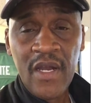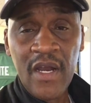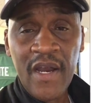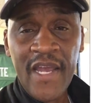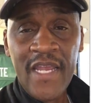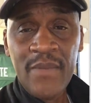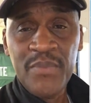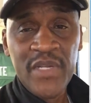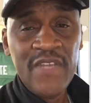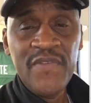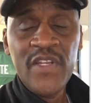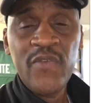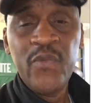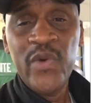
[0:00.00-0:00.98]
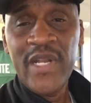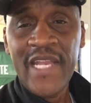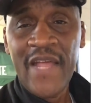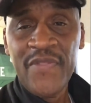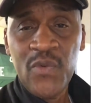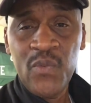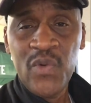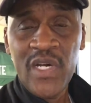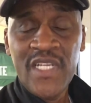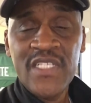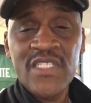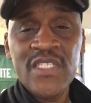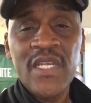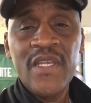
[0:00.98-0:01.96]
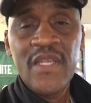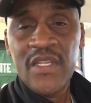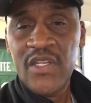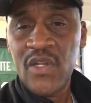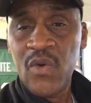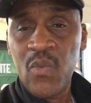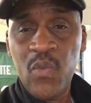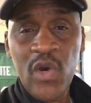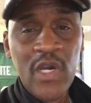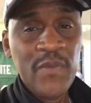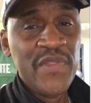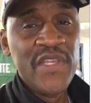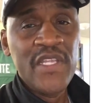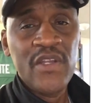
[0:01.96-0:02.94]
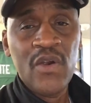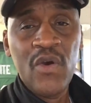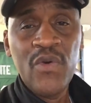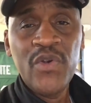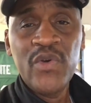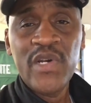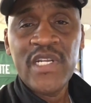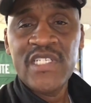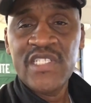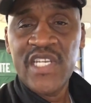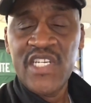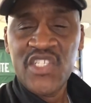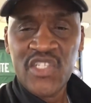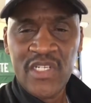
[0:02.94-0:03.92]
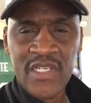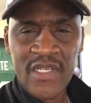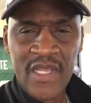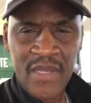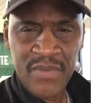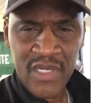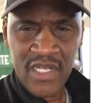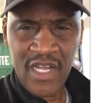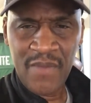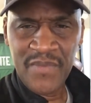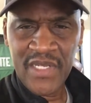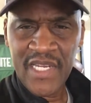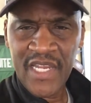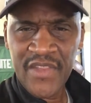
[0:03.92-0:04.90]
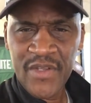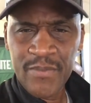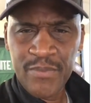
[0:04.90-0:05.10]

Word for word: All right. But even if we're not the ones, you know, work within your own organization, but come together,